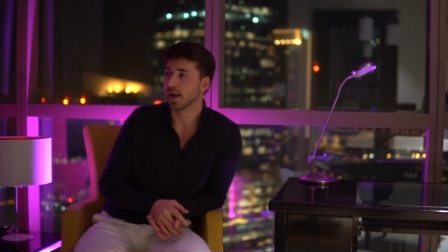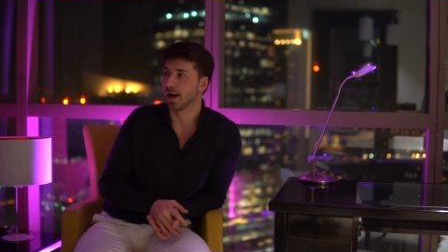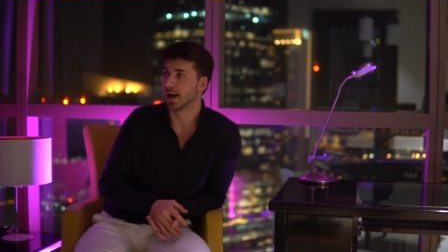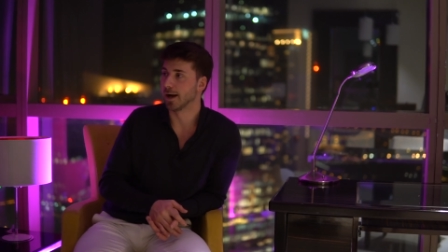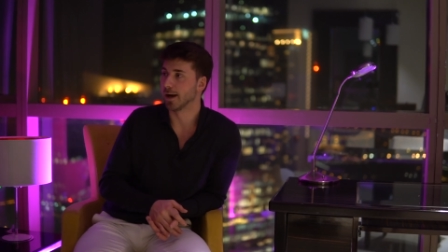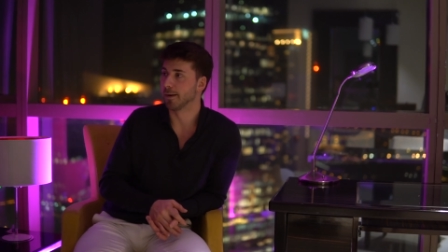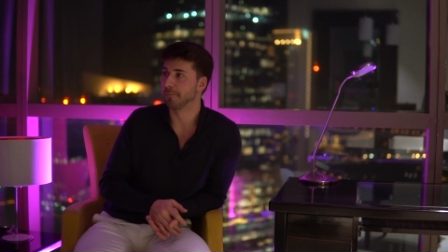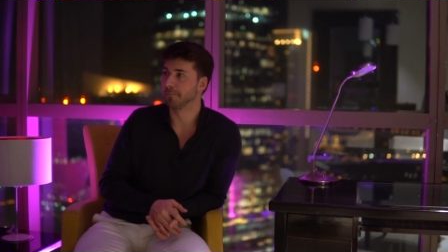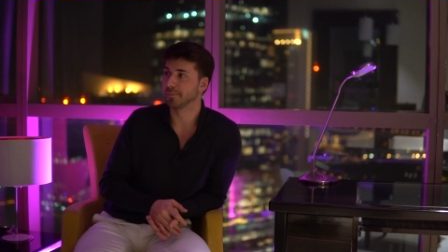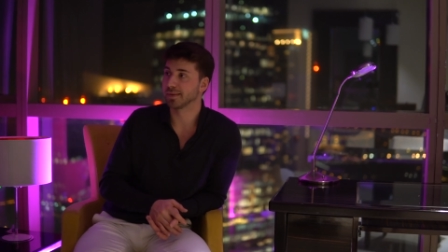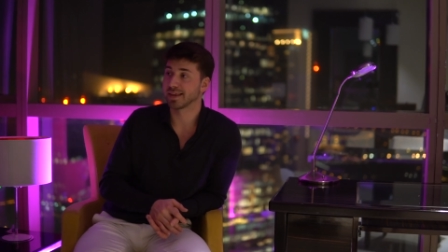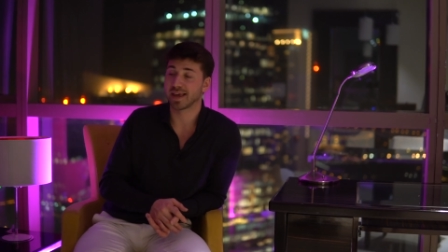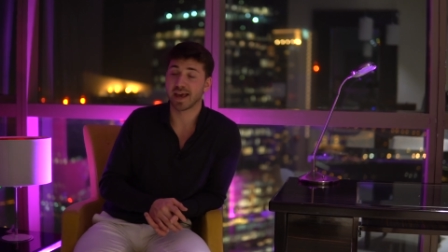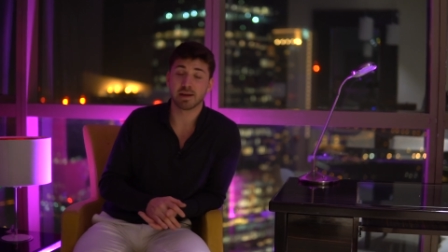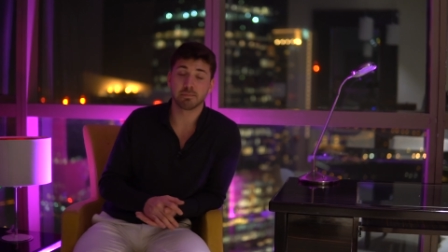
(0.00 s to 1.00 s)
um,
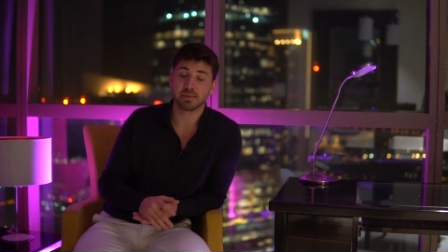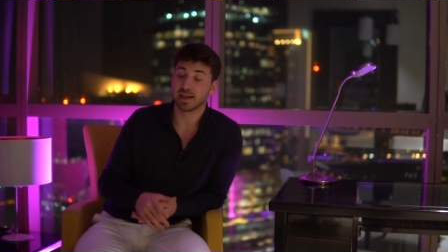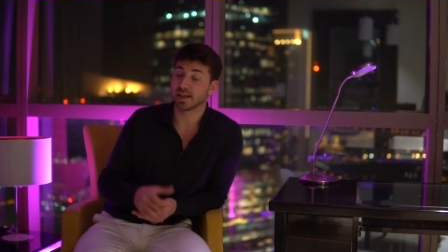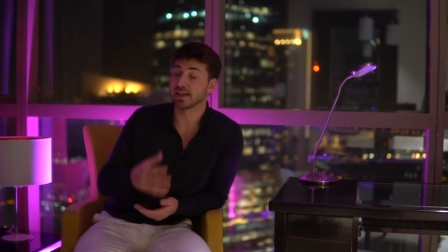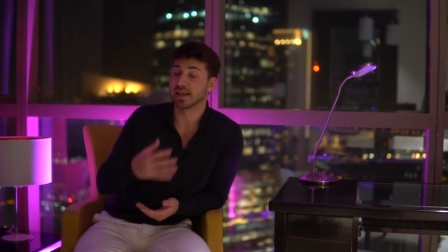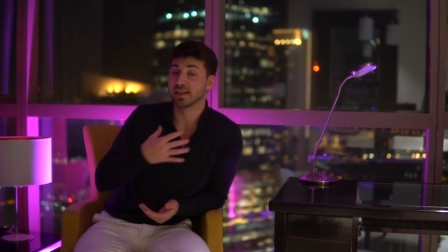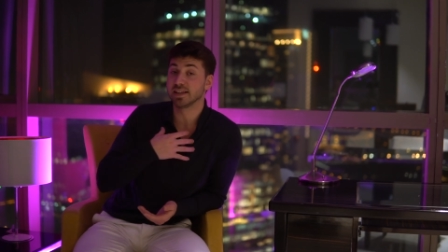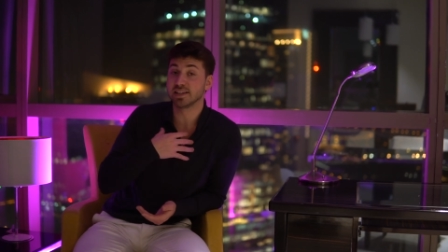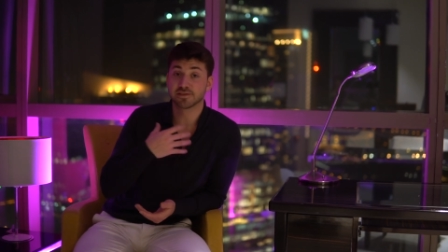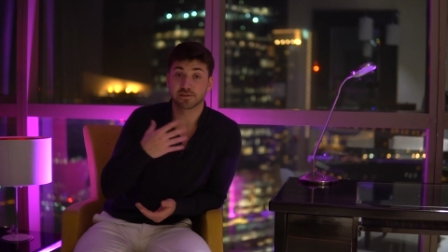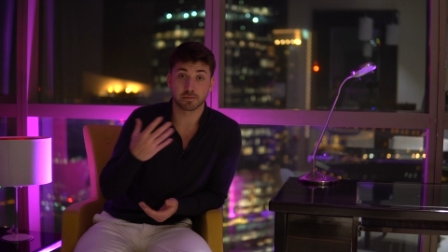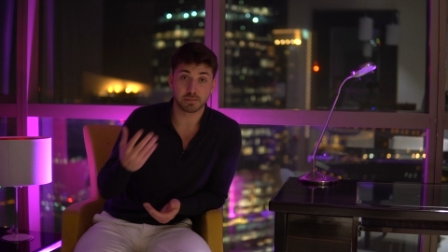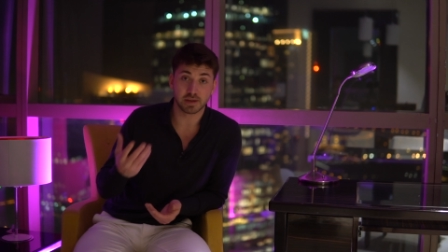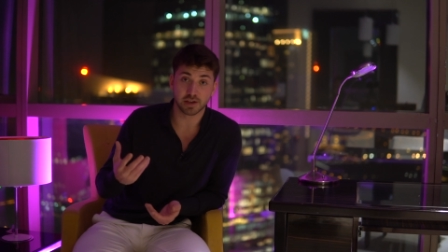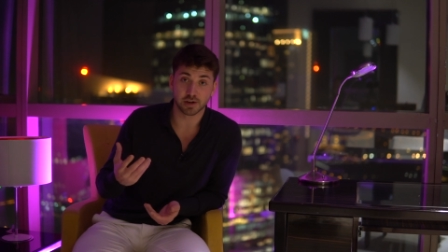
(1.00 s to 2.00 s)
can be at least
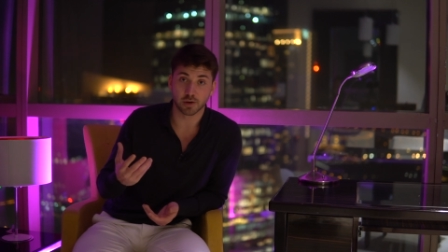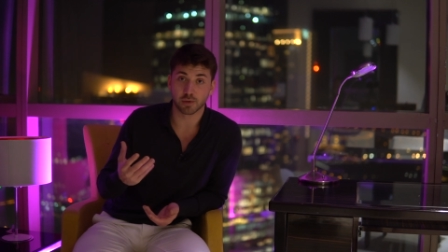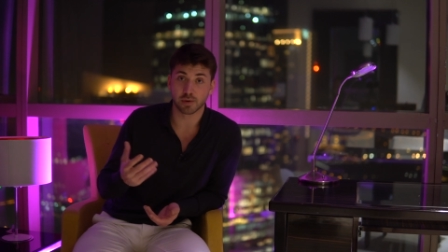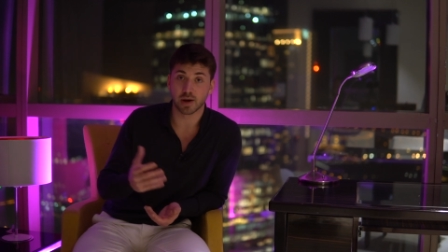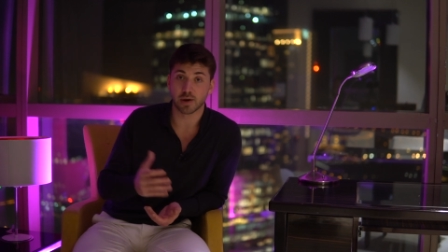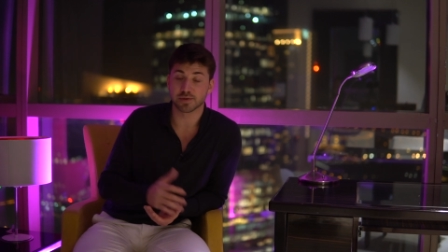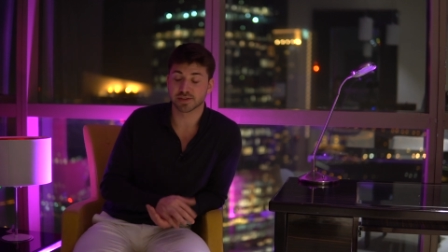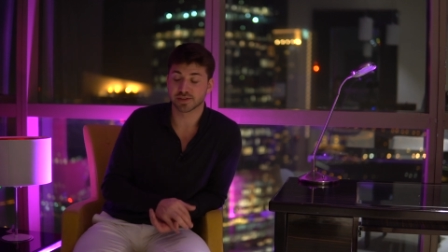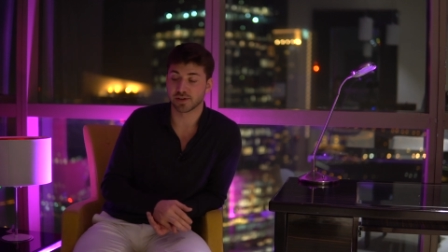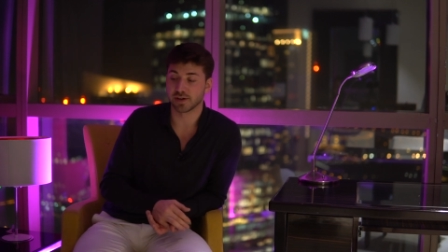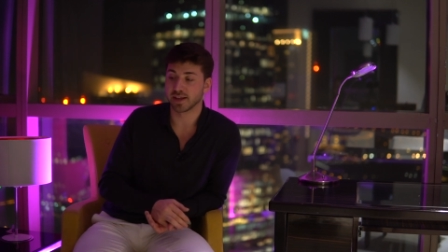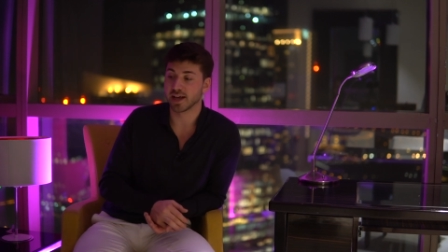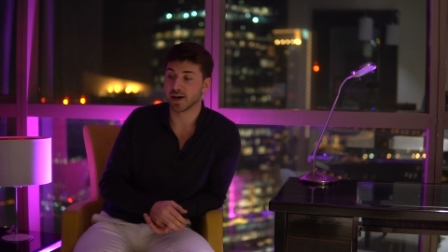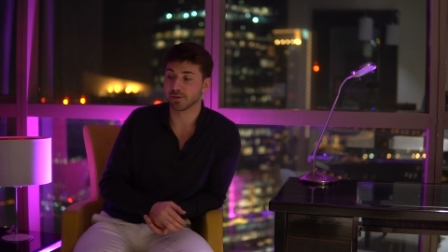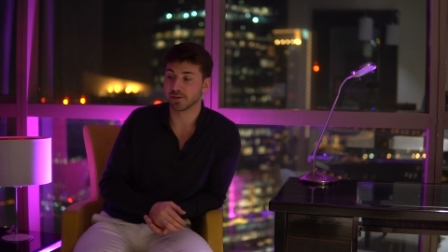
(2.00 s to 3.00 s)
for me, you know, when I was
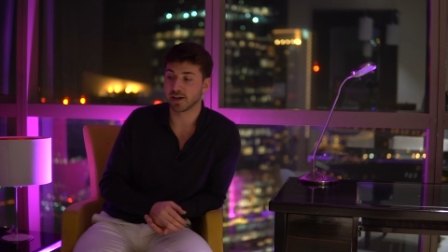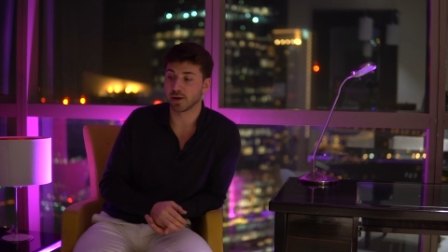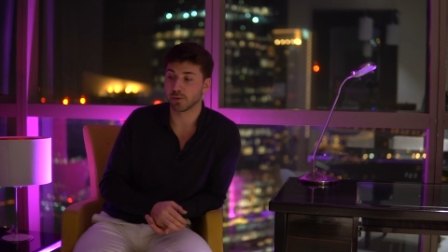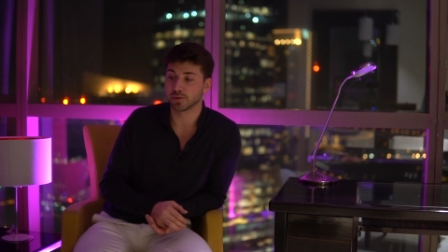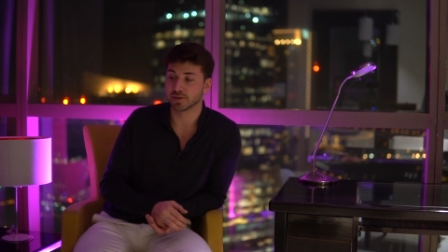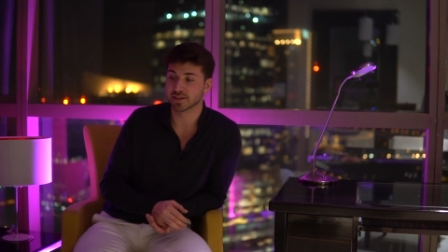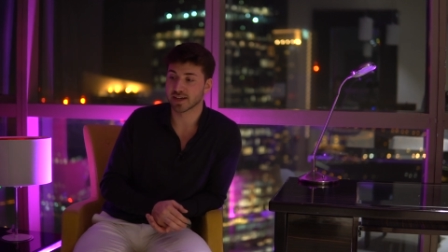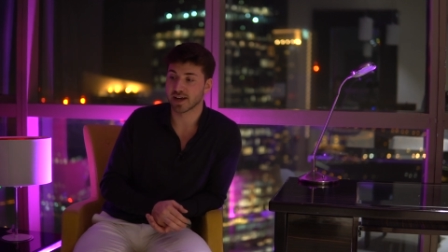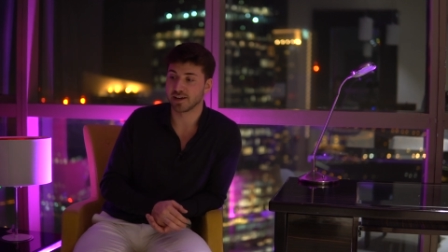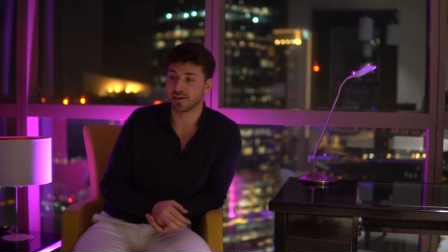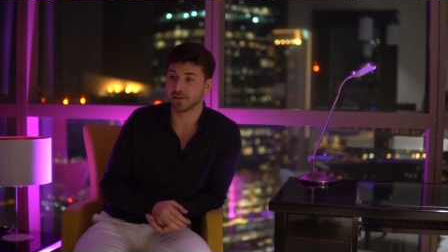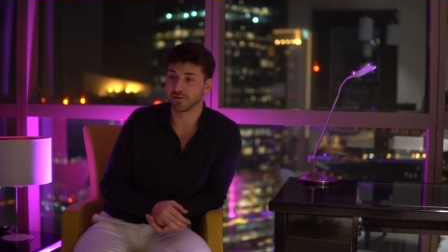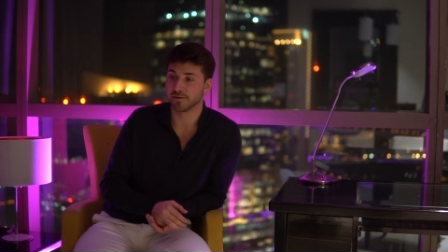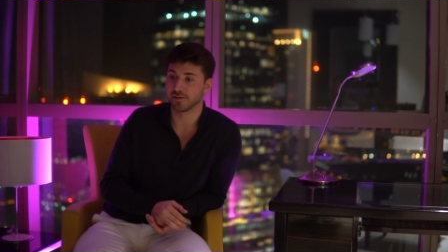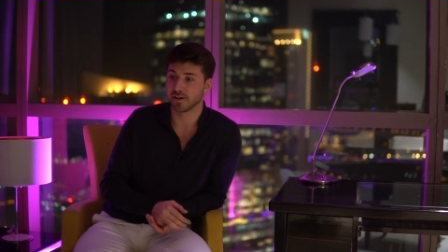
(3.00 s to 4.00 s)
starting out and I was kind
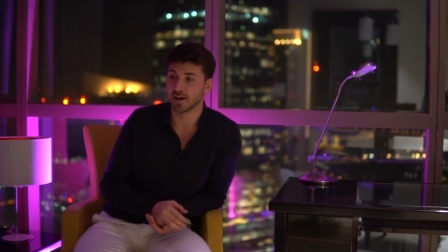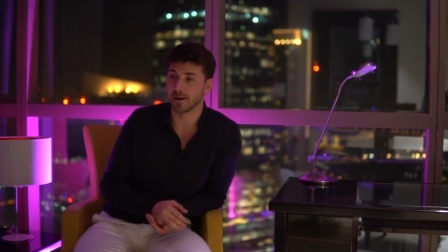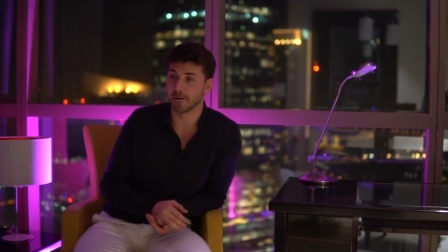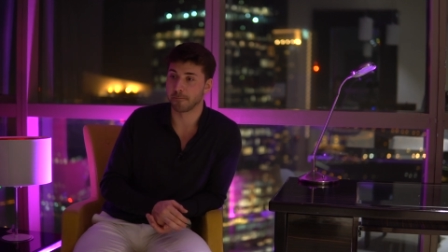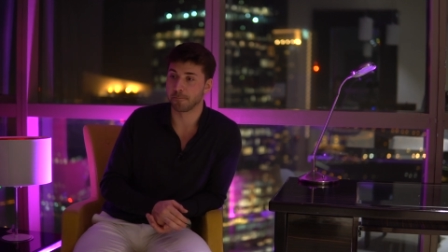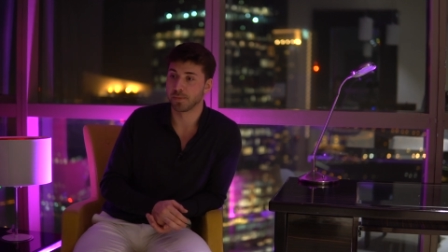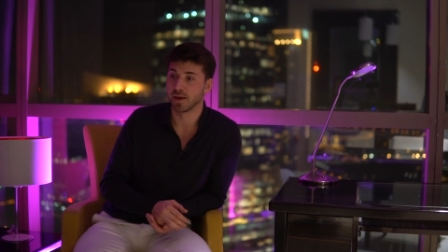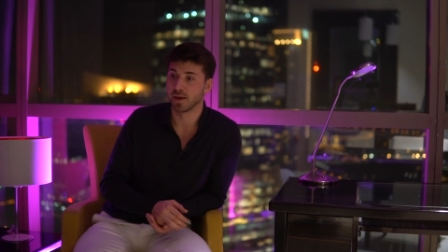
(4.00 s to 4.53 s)
of um,